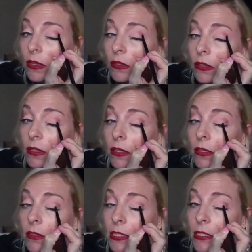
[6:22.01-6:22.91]
you can
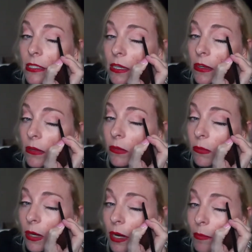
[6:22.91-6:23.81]
literally see
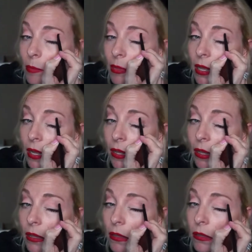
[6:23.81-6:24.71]
where I'm applying
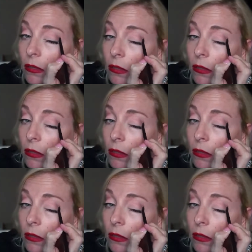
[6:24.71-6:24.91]
it